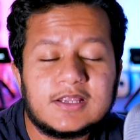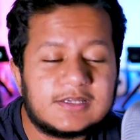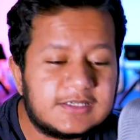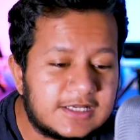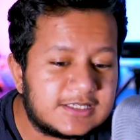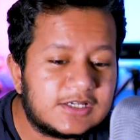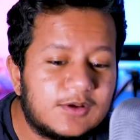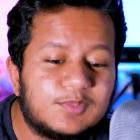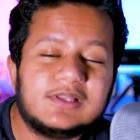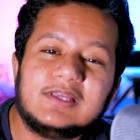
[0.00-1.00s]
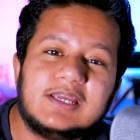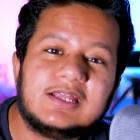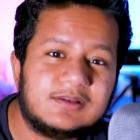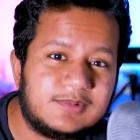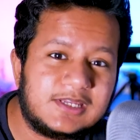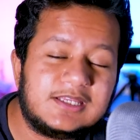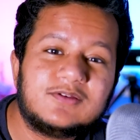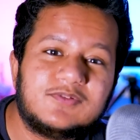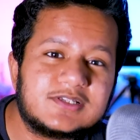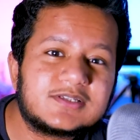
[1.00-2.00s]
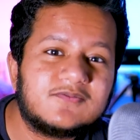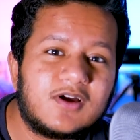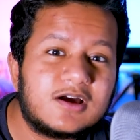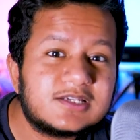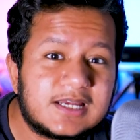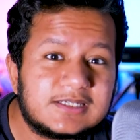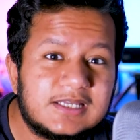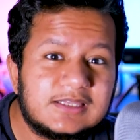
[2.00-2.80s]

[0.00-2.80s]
doesn't completely eliminate the risk of contacting